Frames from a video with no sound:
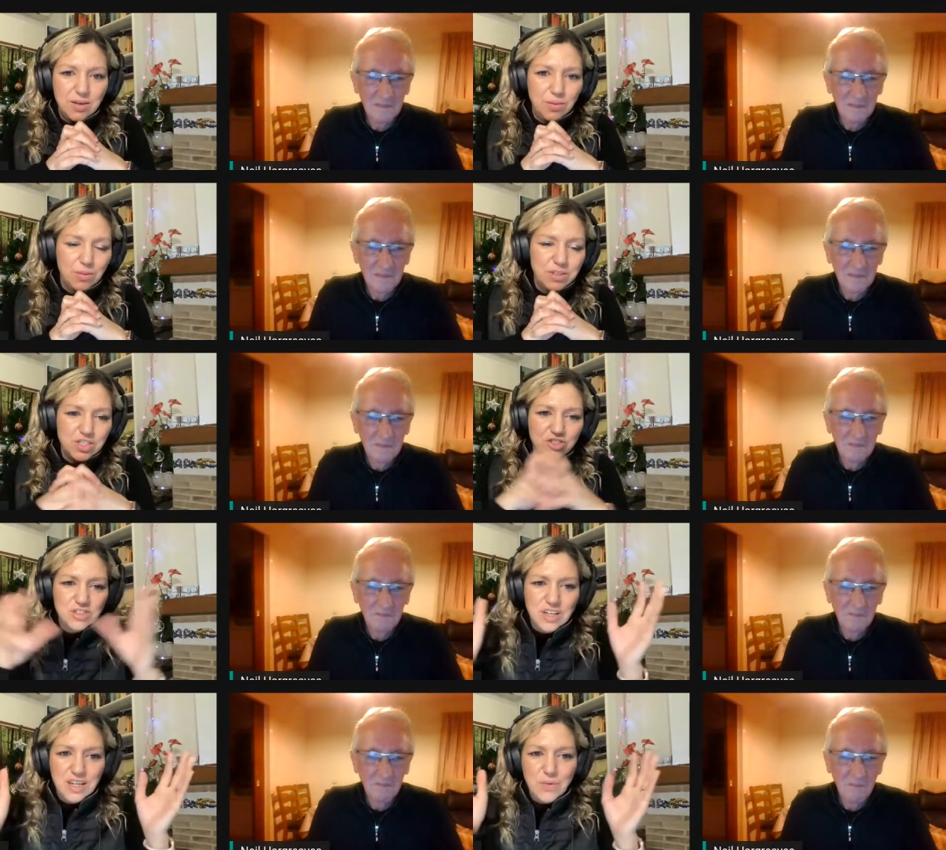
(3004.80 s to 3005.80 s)
Speaker 1: all
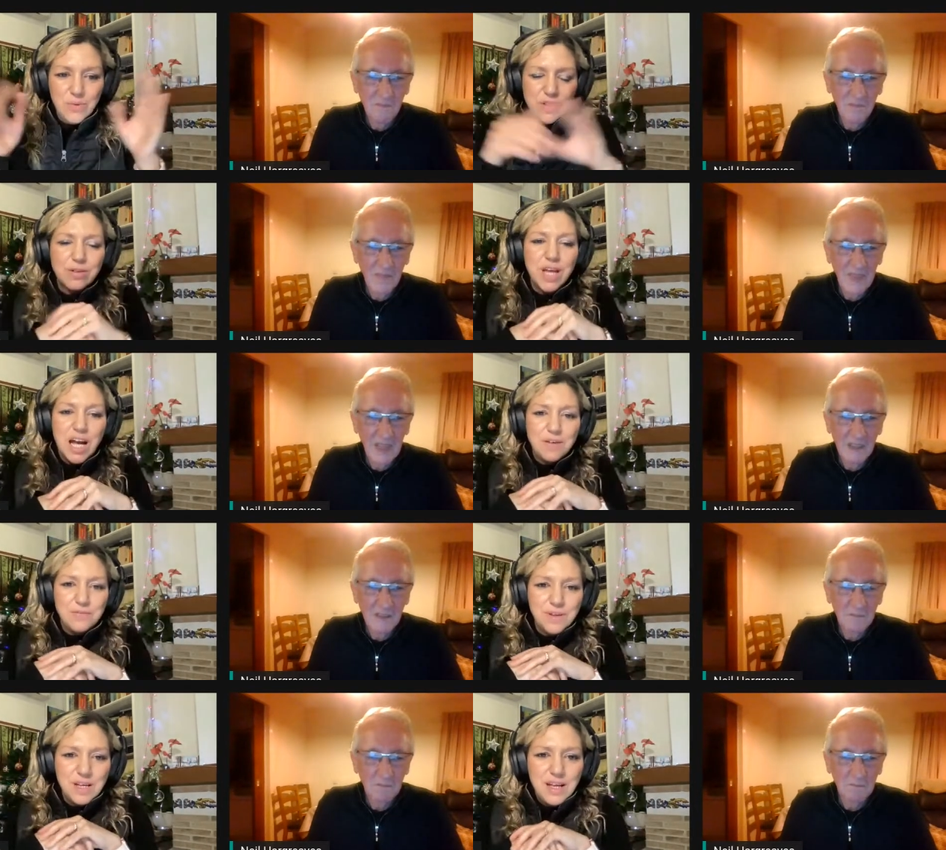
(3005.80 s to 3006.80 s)
digital, and we don't have
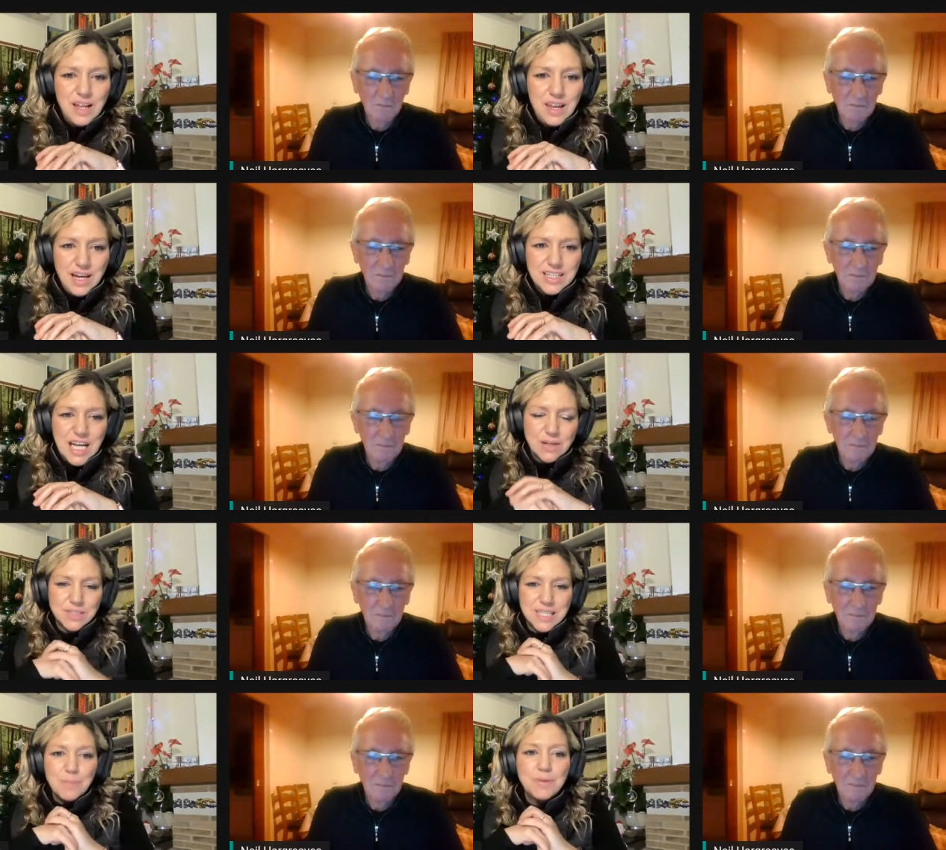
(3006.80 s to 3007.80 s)
lighthouse
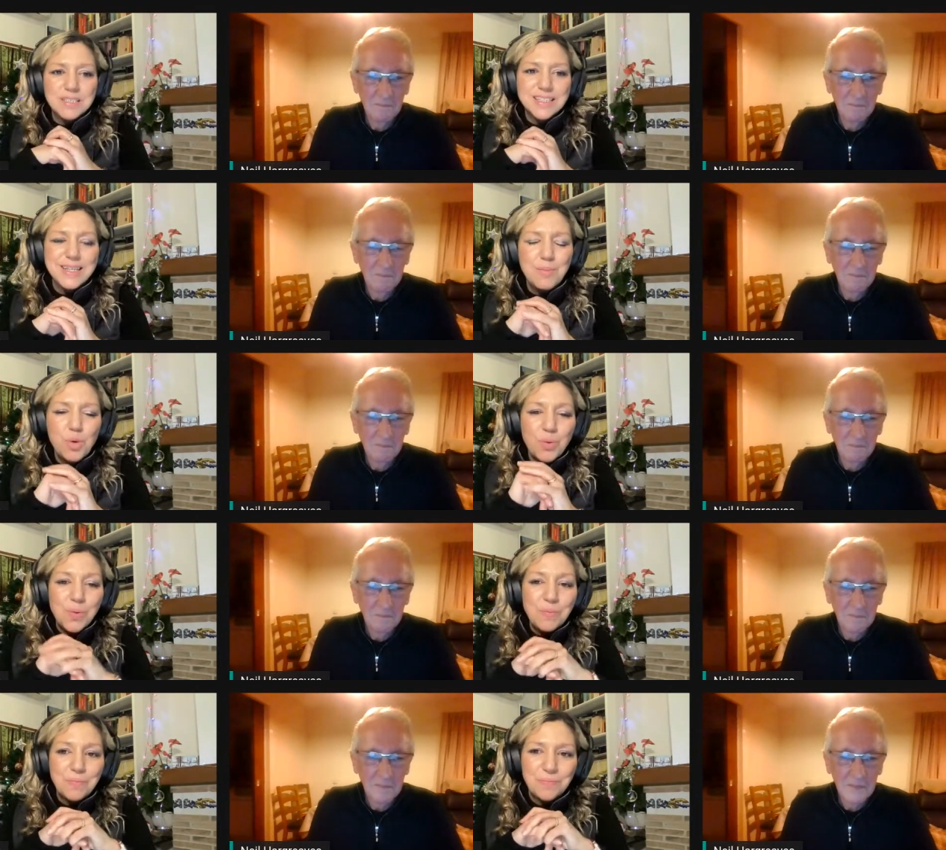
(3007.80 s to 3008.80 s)
keepers anymore?
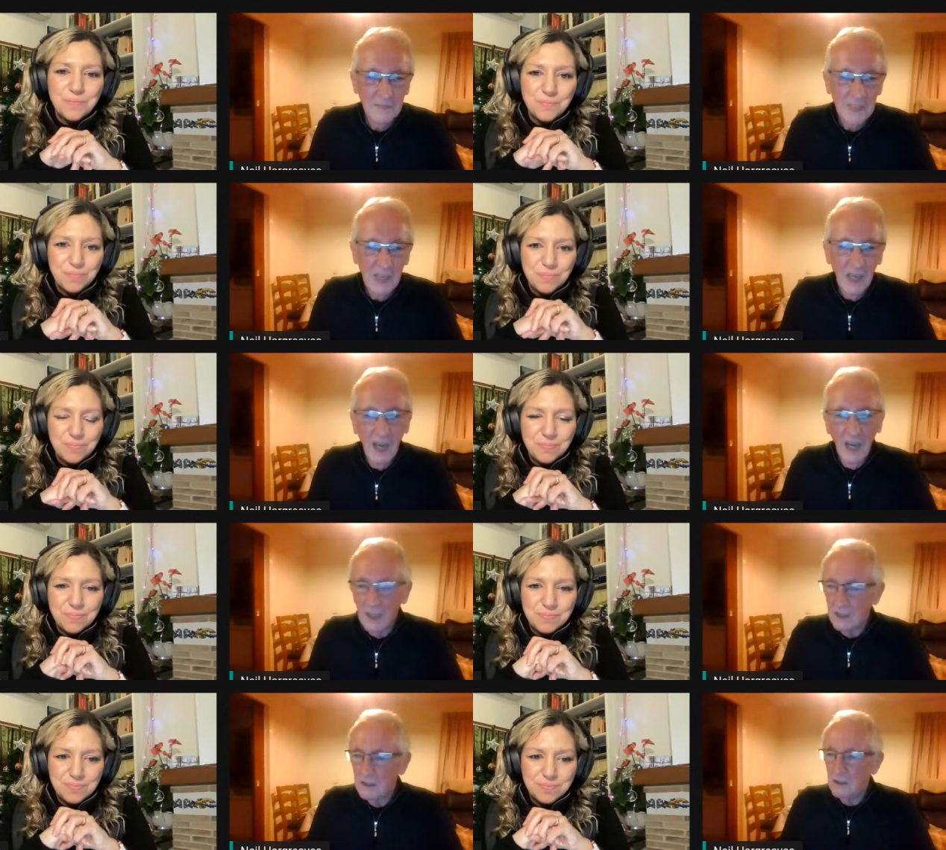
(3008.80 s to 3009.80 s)

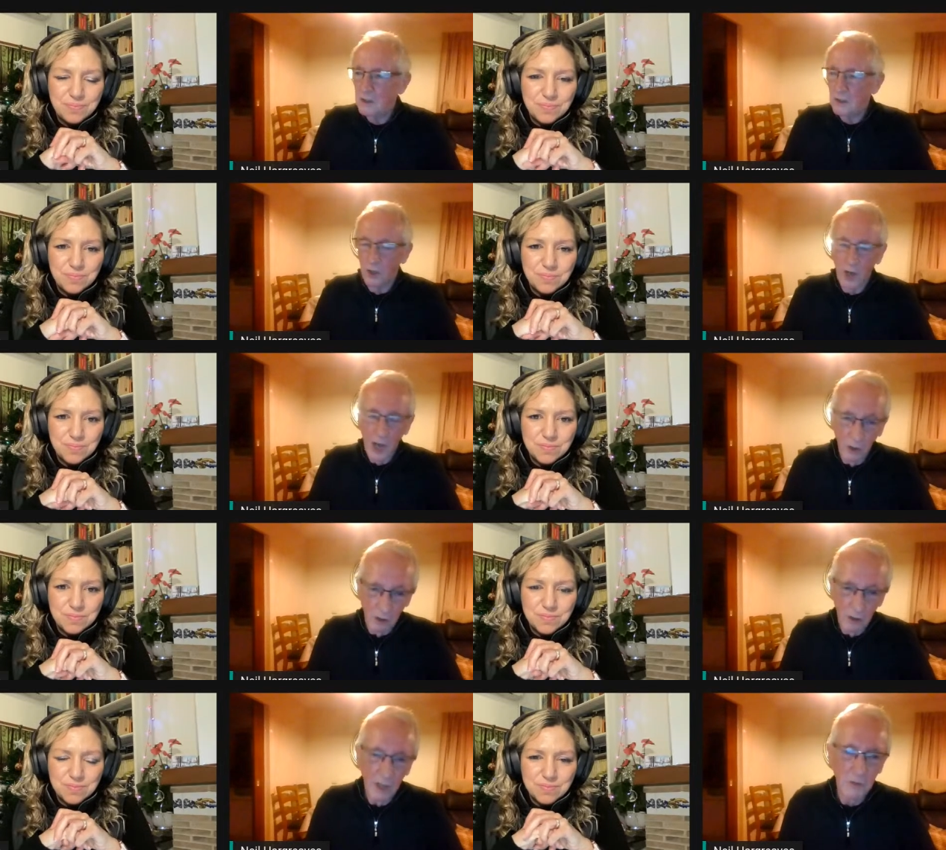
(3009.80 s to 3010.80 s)
Speaker 2: No, all,
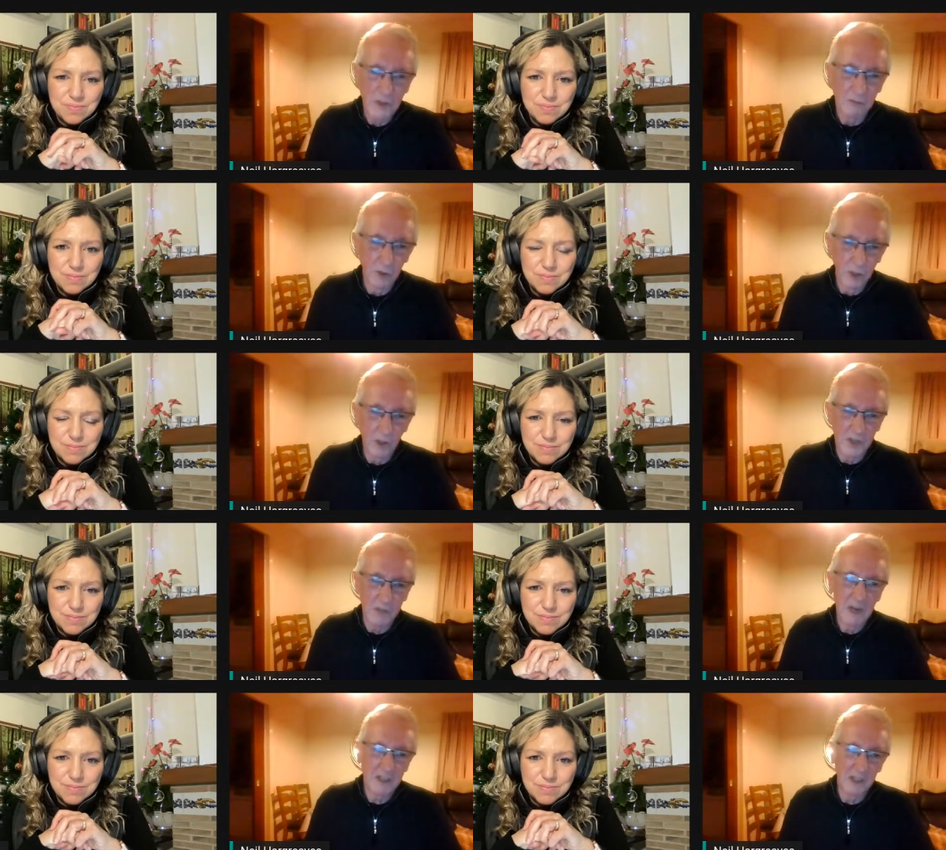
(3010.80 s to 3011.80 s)
all I was a fully
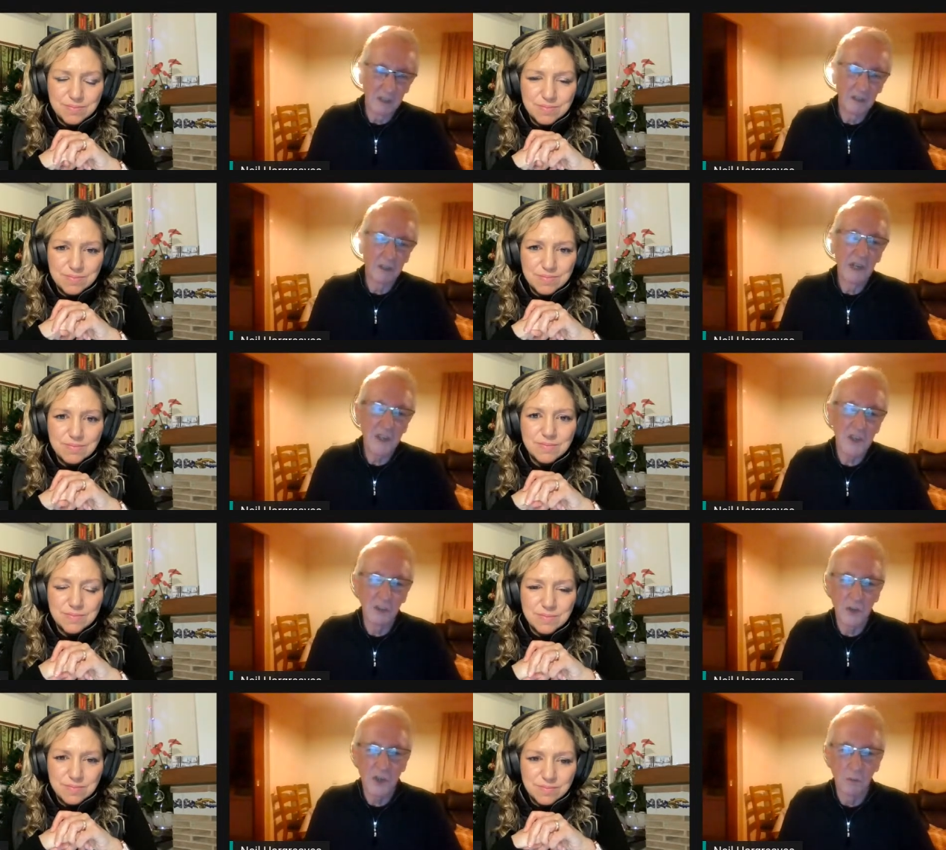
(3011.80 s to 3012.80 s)
automatic. There are still
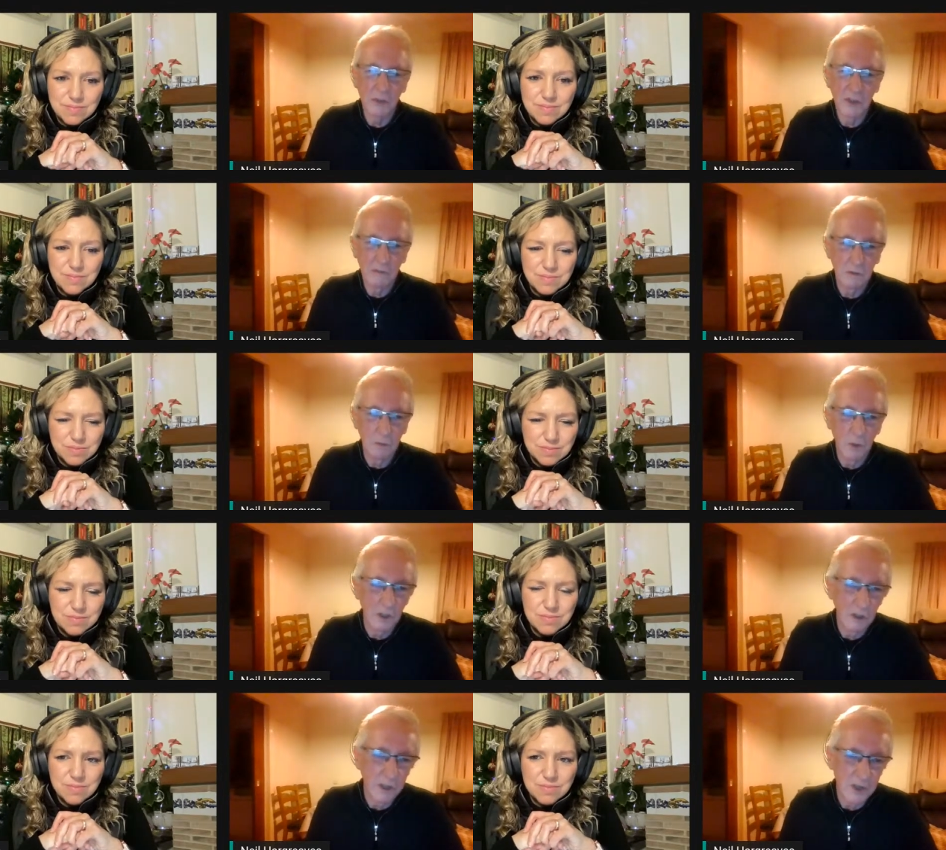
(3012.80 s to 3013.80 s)
some around the
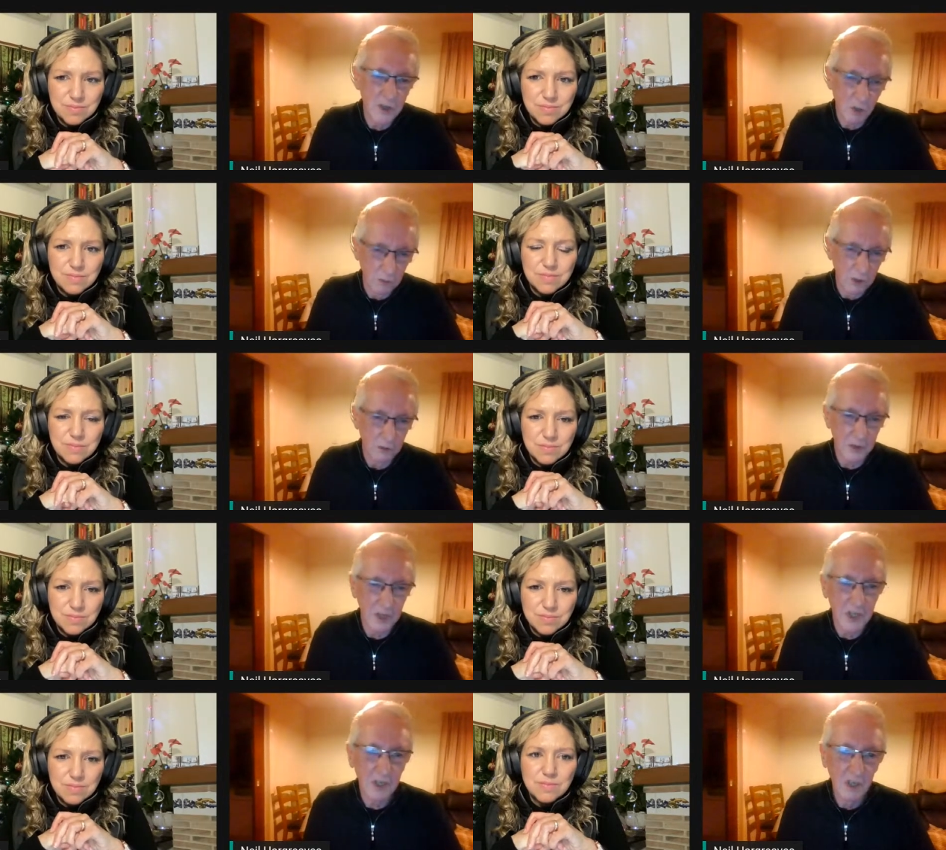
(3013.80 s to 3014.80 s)
world in some
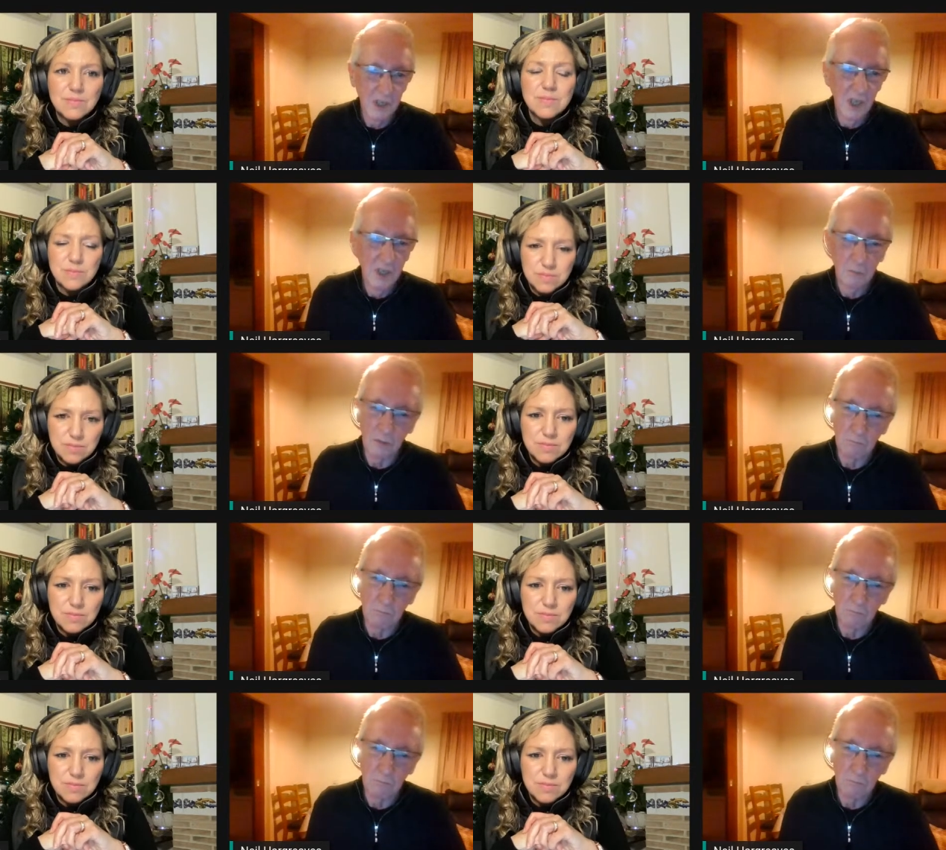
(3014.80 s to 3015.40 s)
countries, but